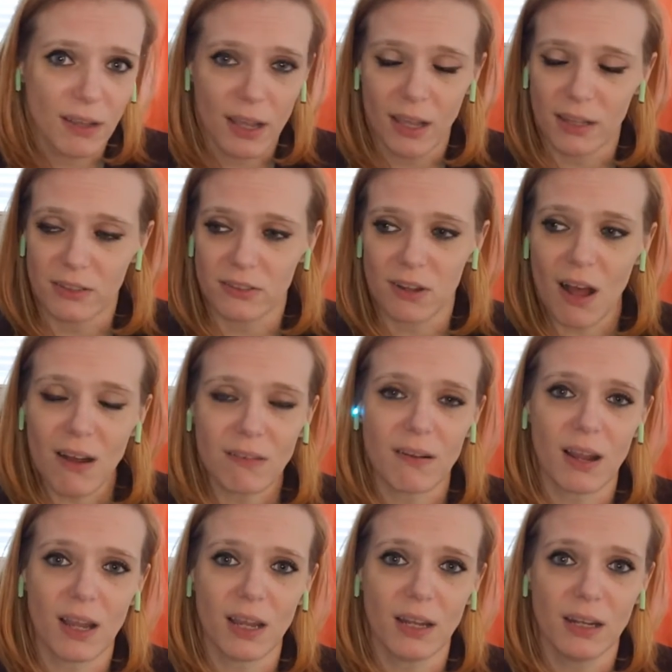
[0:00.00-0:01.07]
It's not
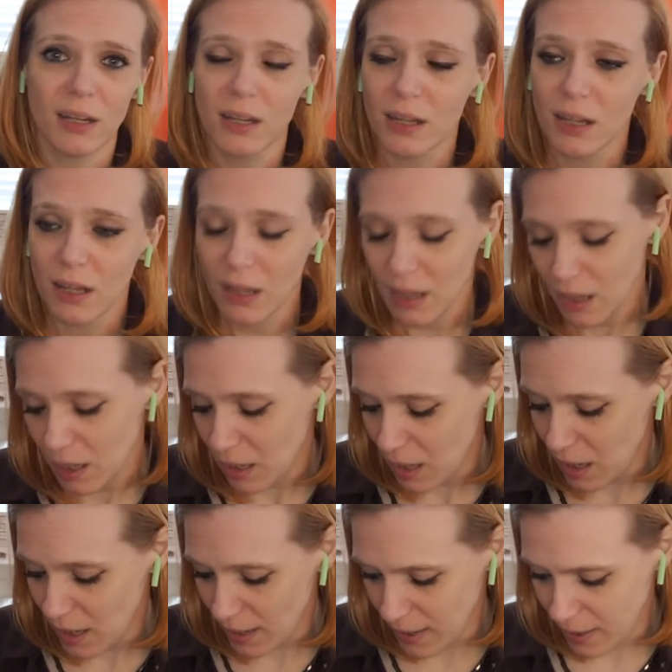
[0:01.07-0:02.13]
right.
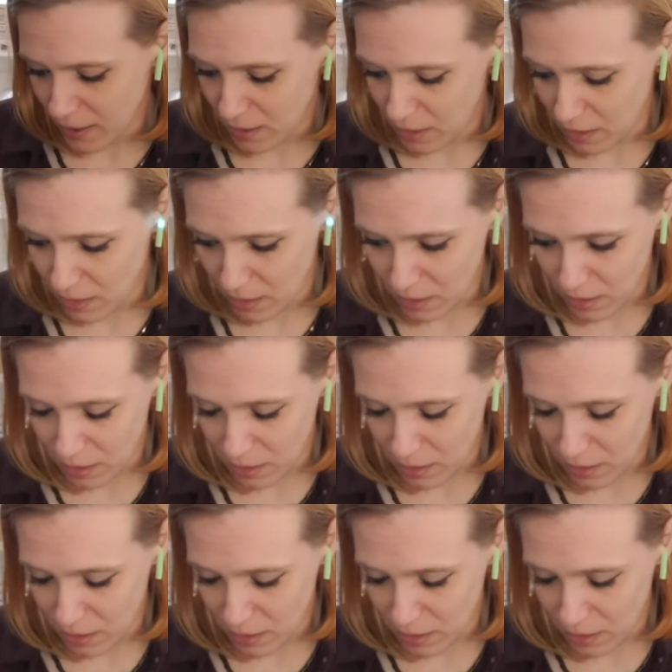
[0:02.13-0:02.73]
And